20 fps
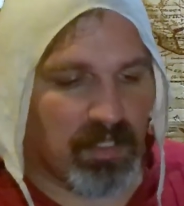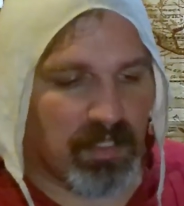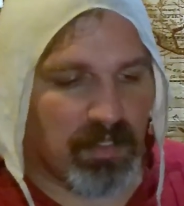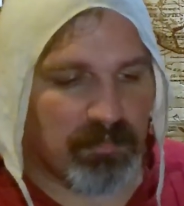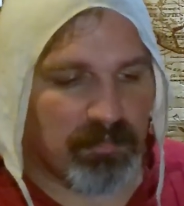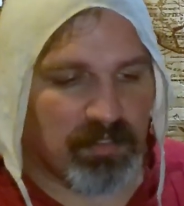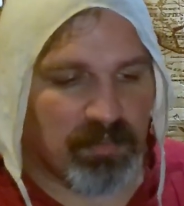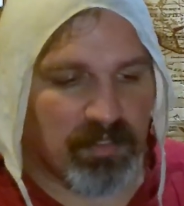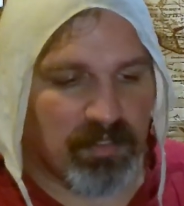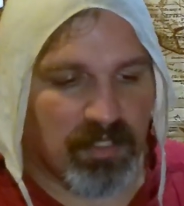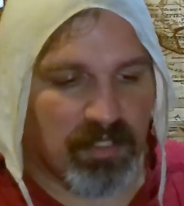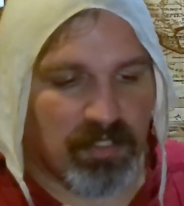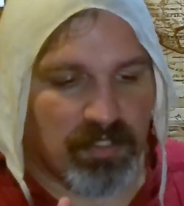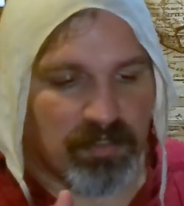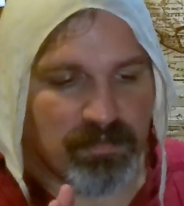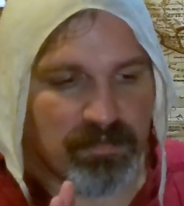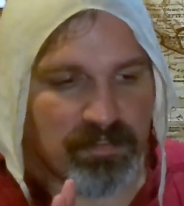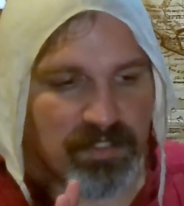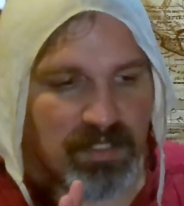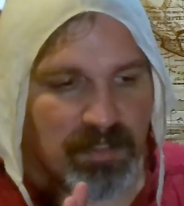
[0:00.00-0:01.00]
You can
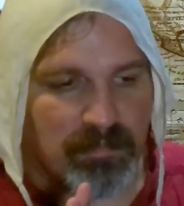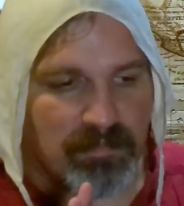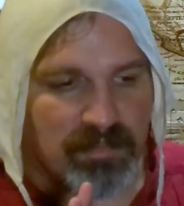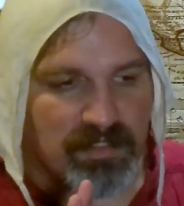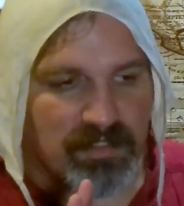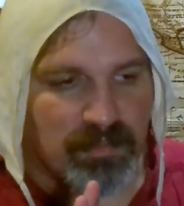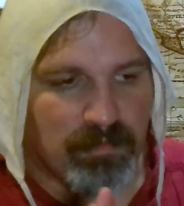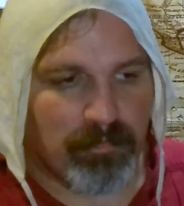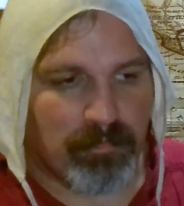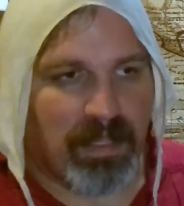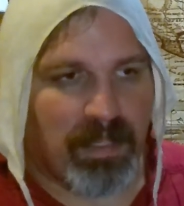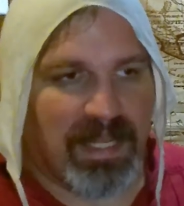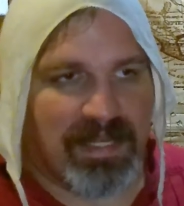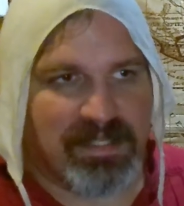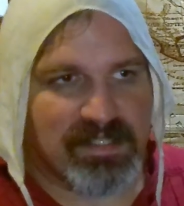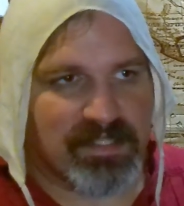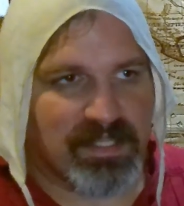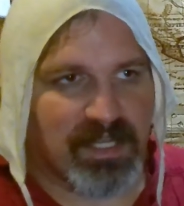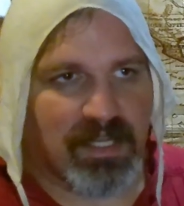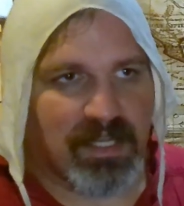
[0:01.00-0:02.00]
use them to
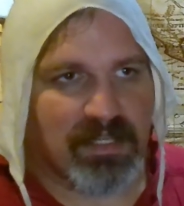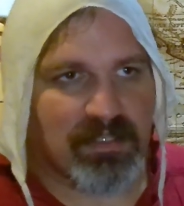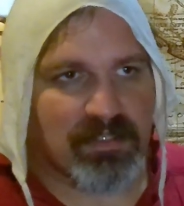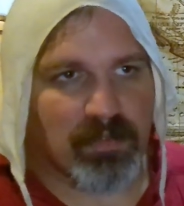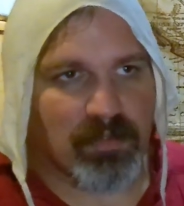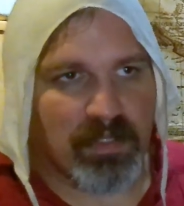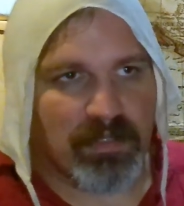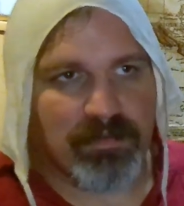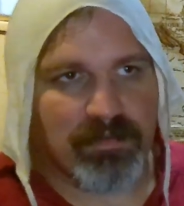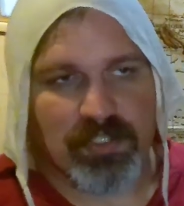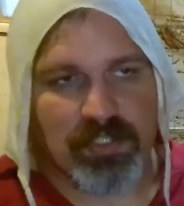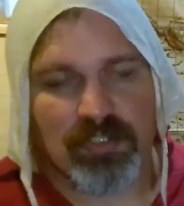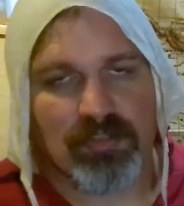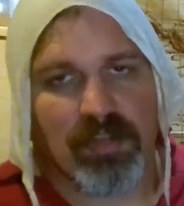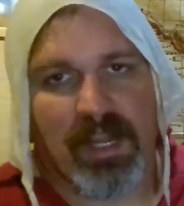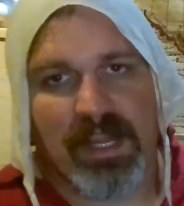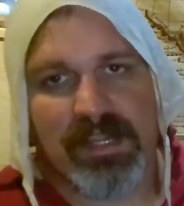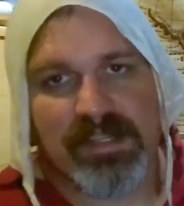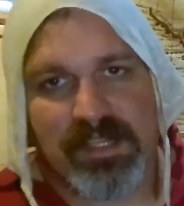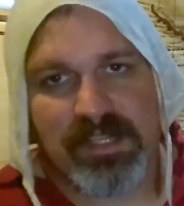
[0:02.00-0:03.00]
bisect or even
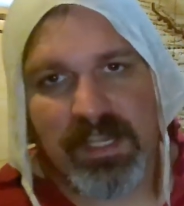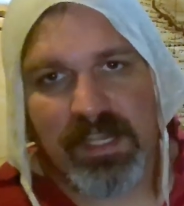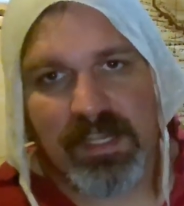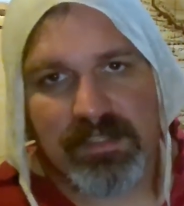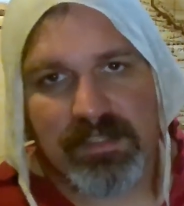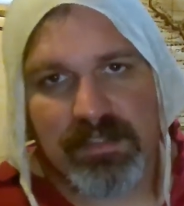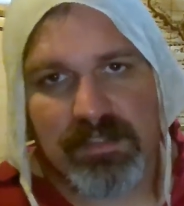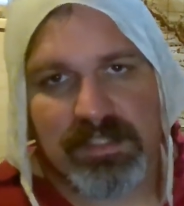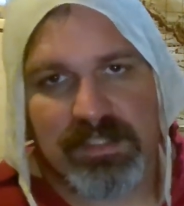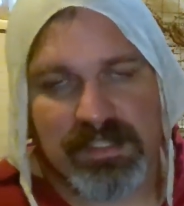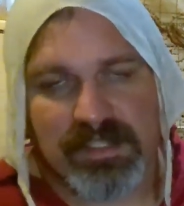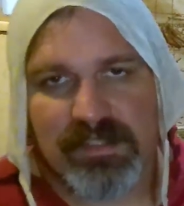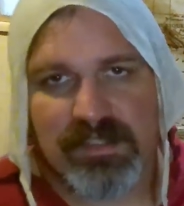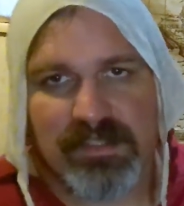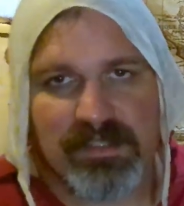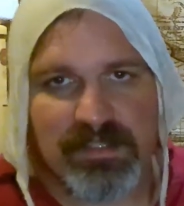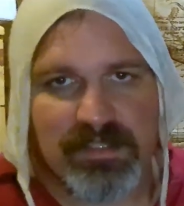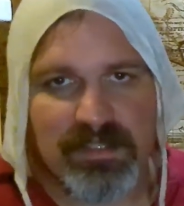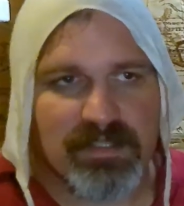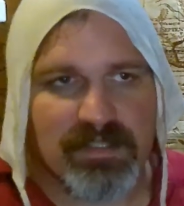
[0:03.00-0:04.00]
trisect
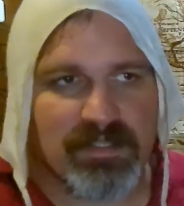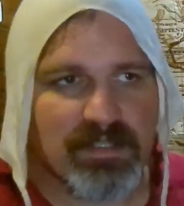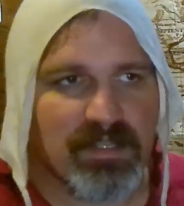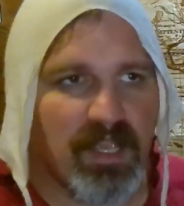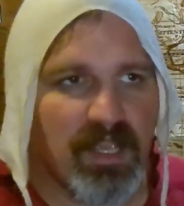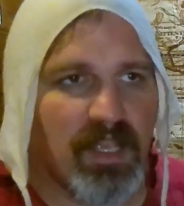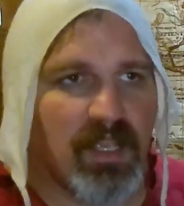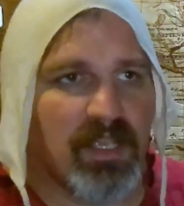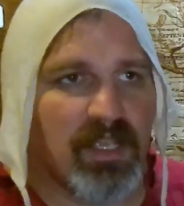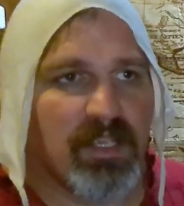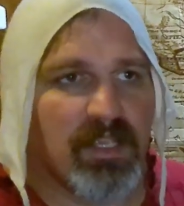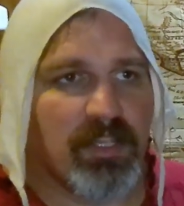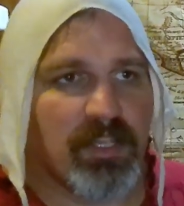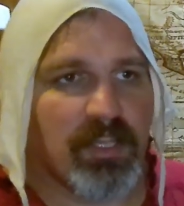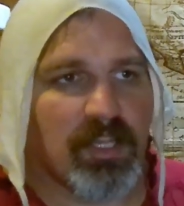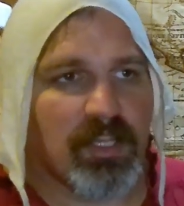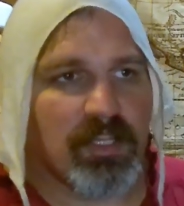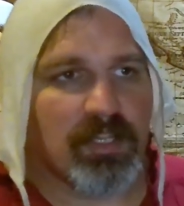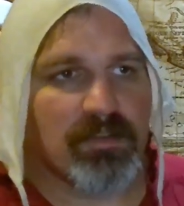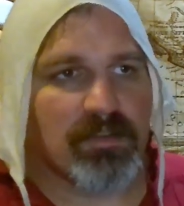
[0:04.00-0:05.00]
distances. You
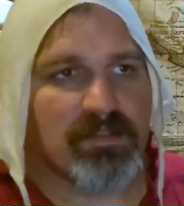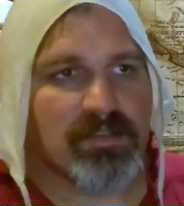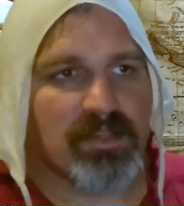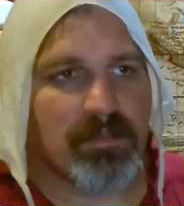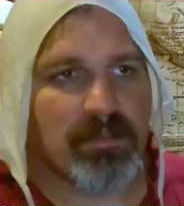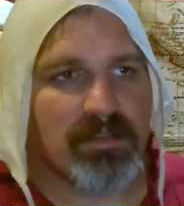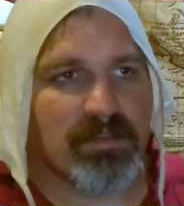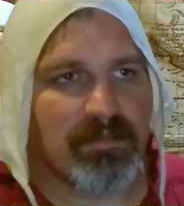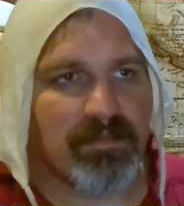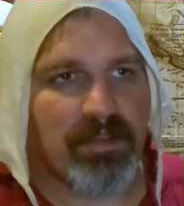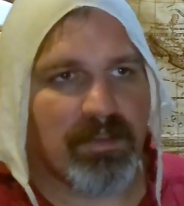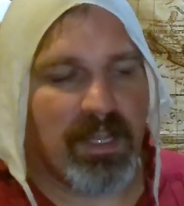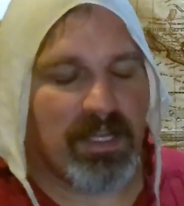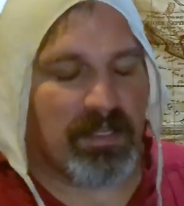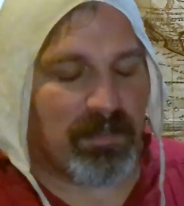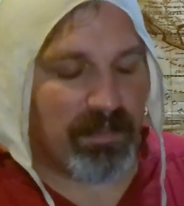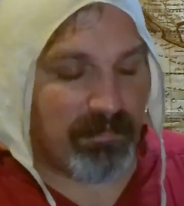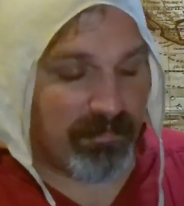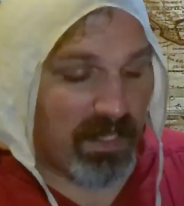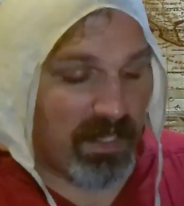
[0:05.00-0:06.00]
can use them to find,
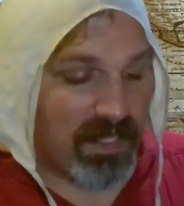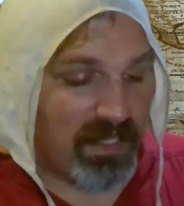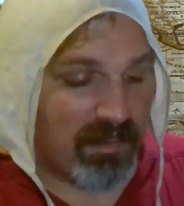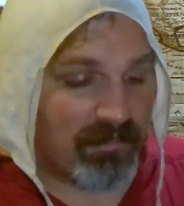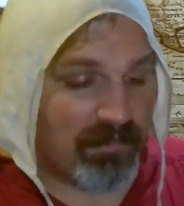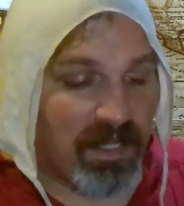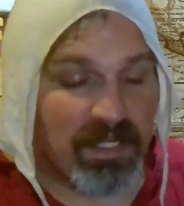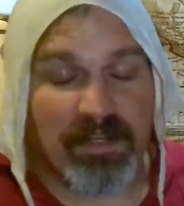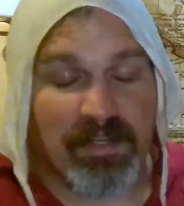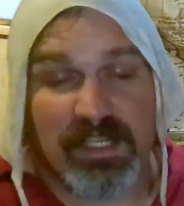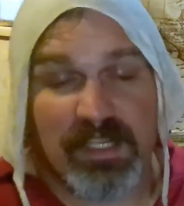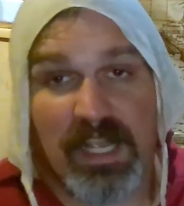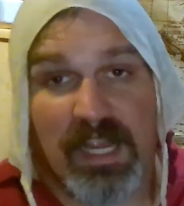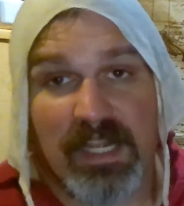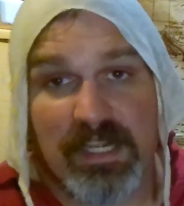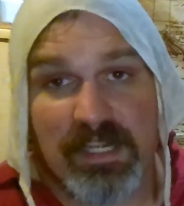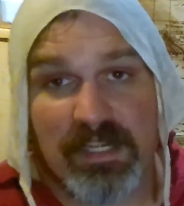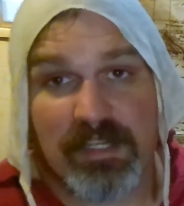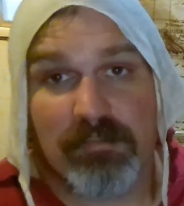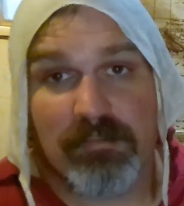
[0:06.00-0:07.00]
if I can find a
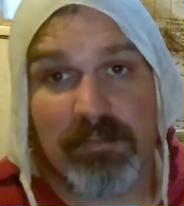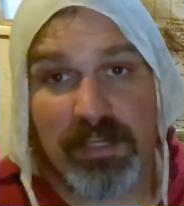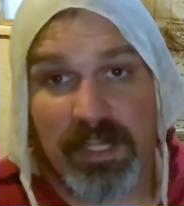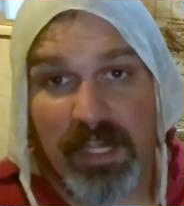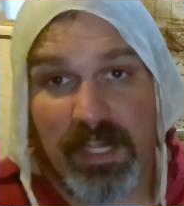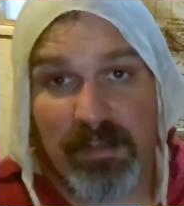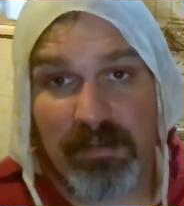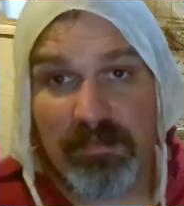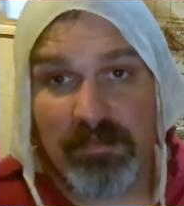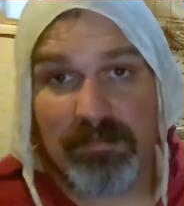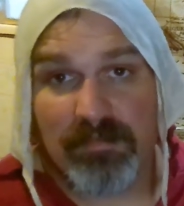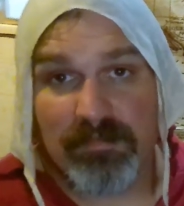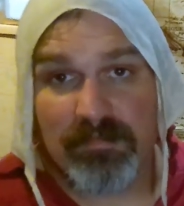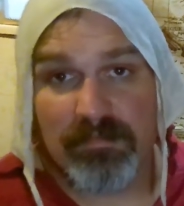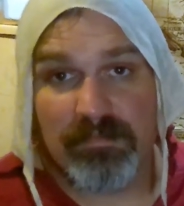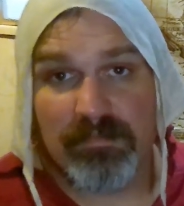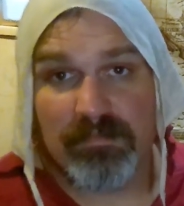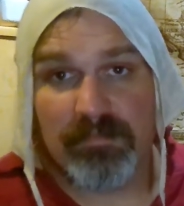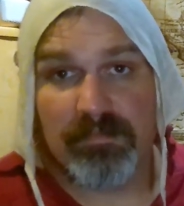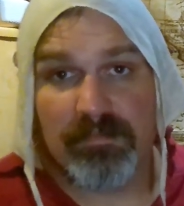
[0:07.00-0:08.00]
90-degree angle,
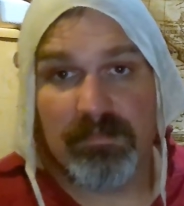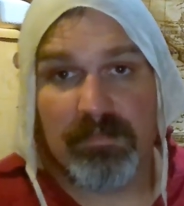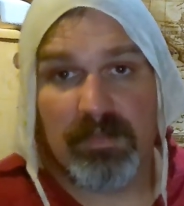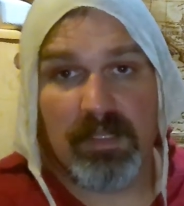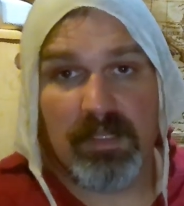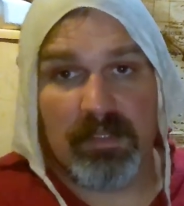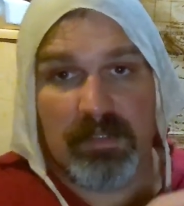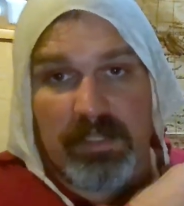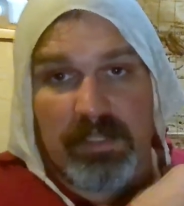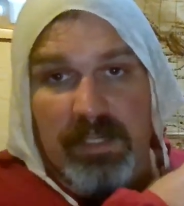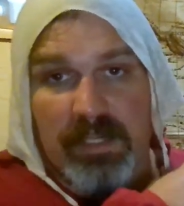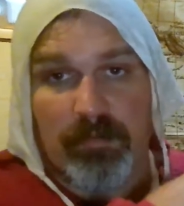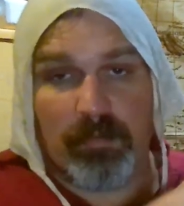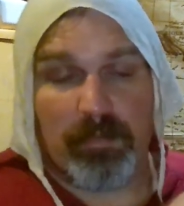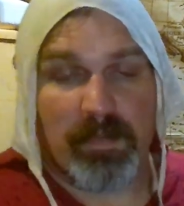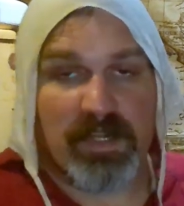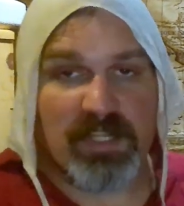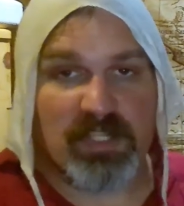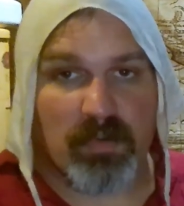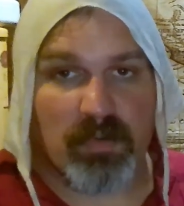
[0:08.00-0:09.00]
like with
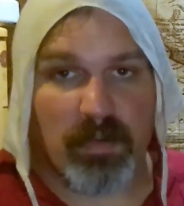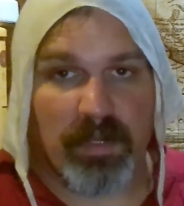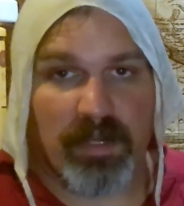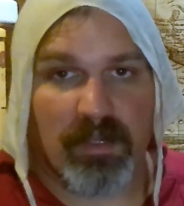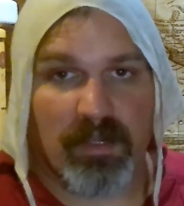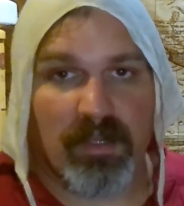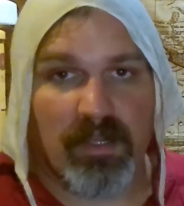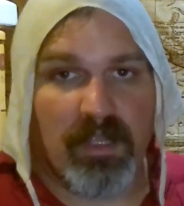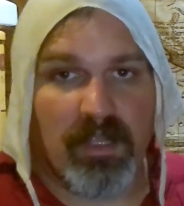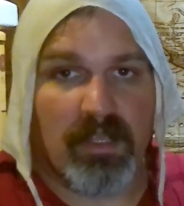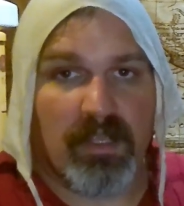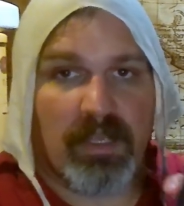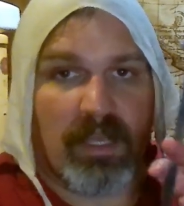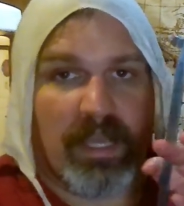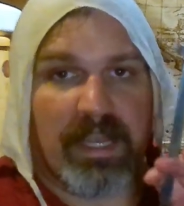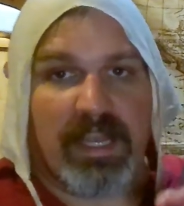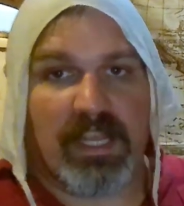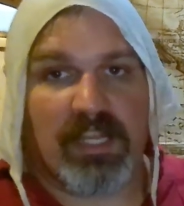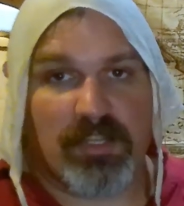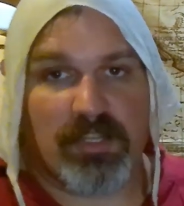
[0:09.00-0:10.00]
my square,
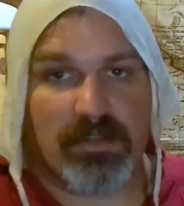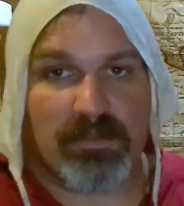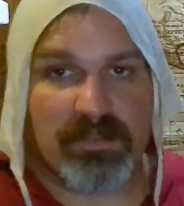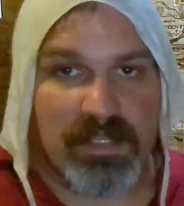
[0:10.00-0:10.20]
I can use